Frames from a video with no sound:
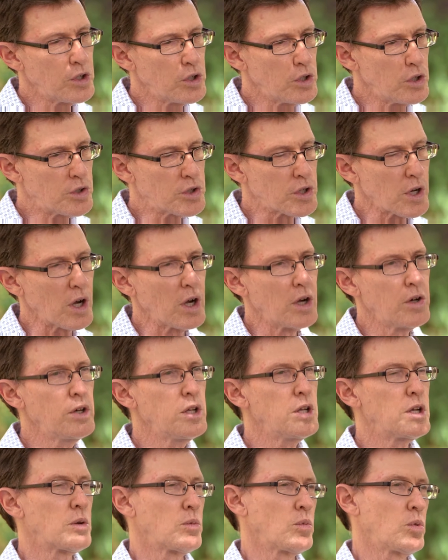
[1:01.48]

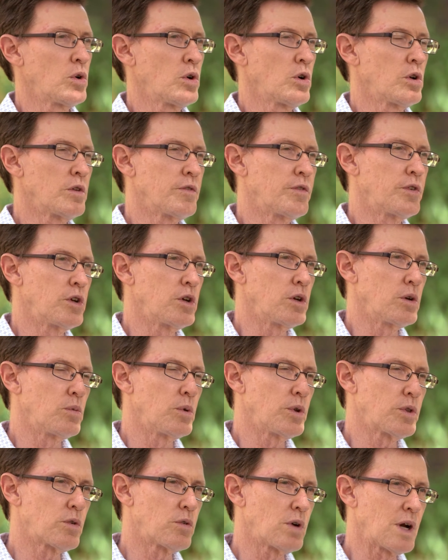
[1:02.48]
Newtonian worldview
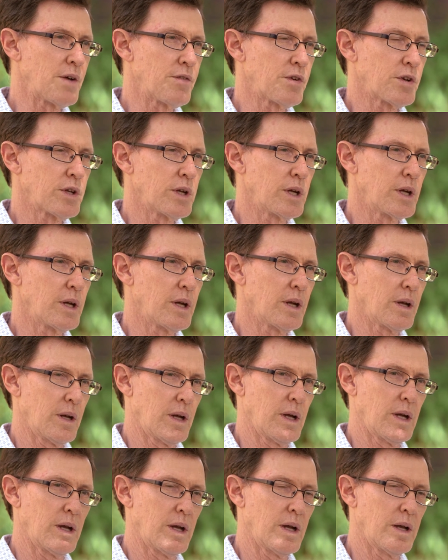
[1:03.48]
with gravity
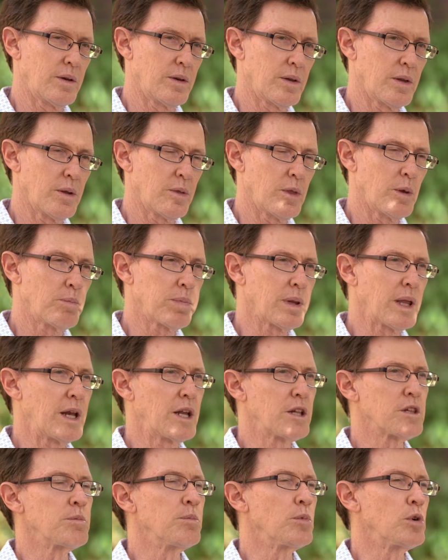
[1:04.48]
and the
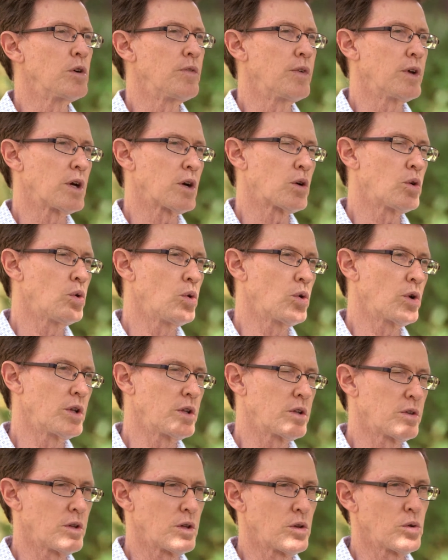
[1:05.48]
planets moving
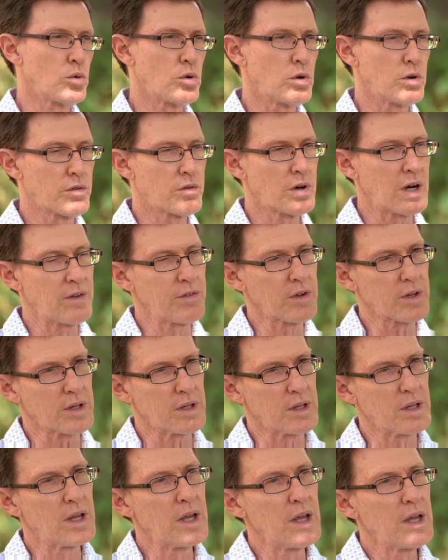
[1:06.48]
according to the law of
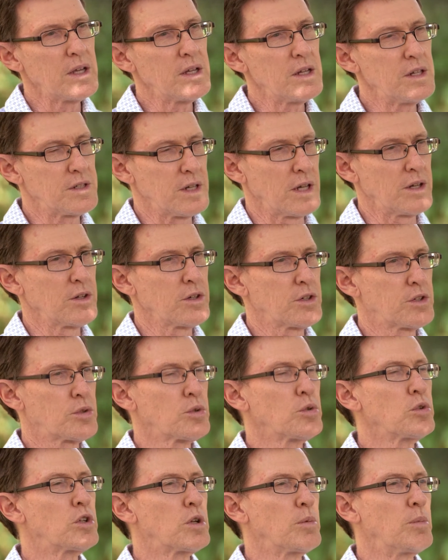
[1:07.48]
gravity is
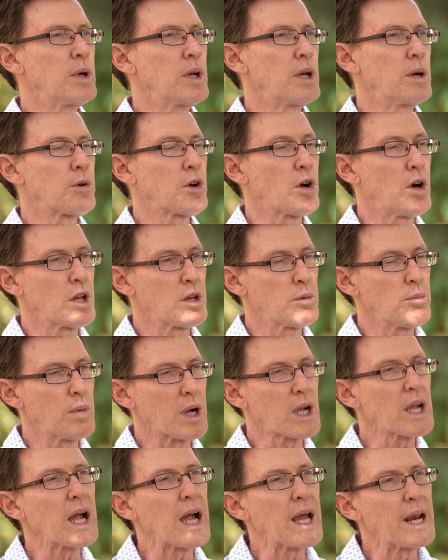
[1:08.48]
understood to be a kind of
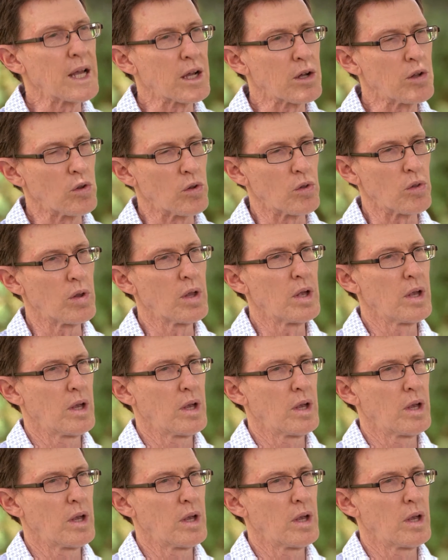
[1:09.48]
mechanical